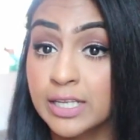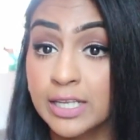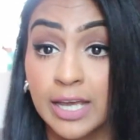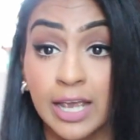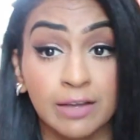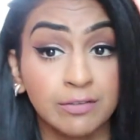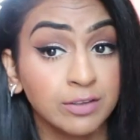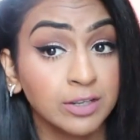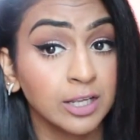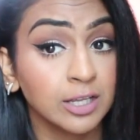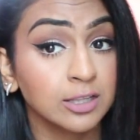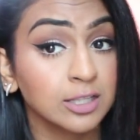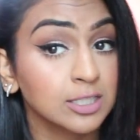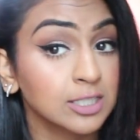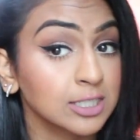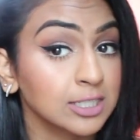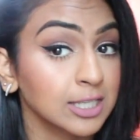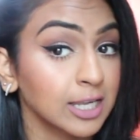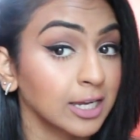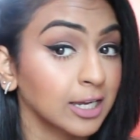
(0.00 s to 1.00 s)
I feel
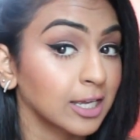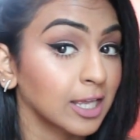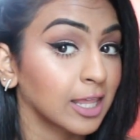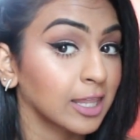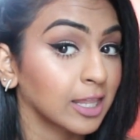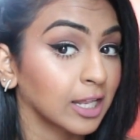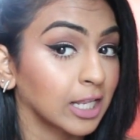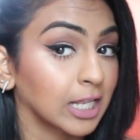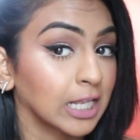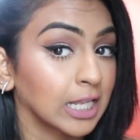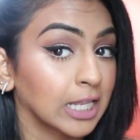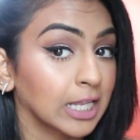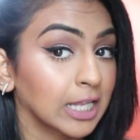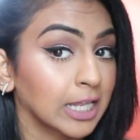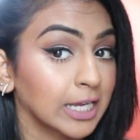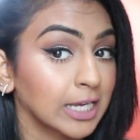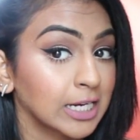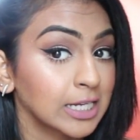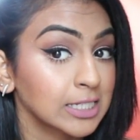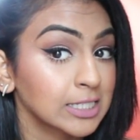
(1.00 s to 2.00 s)
this is the
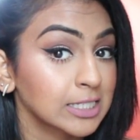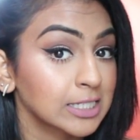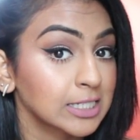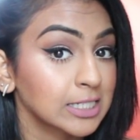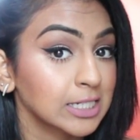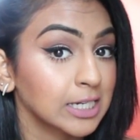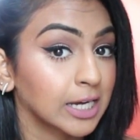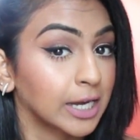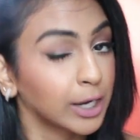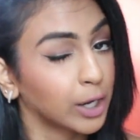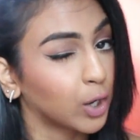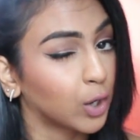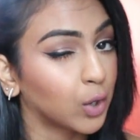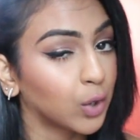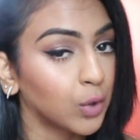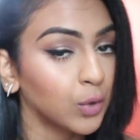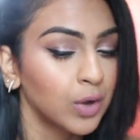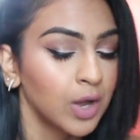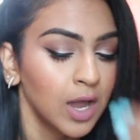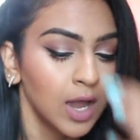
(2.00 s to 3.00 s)
lightest I
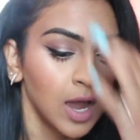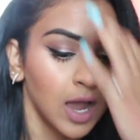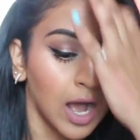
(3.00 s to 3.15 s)
go.